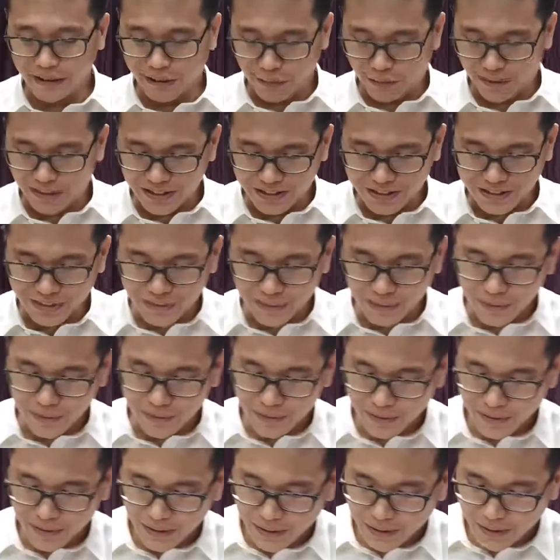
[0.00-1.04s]
Well, let's go
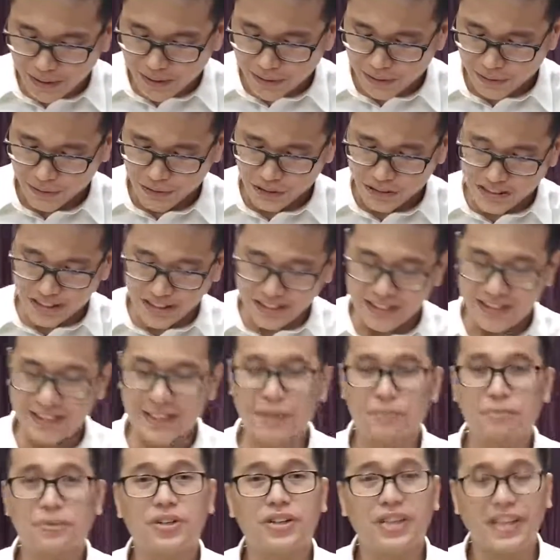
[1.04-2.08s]
to John
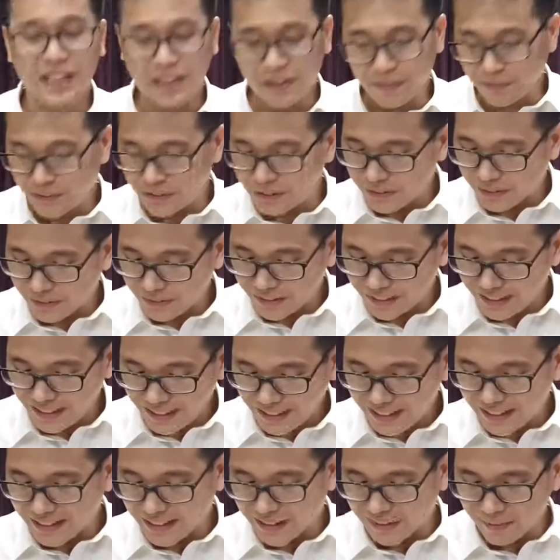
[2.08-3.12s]
chapter 8, verse
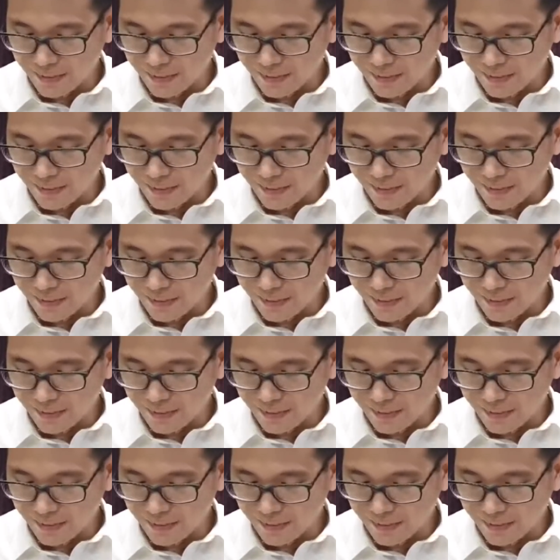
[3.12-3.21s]
58.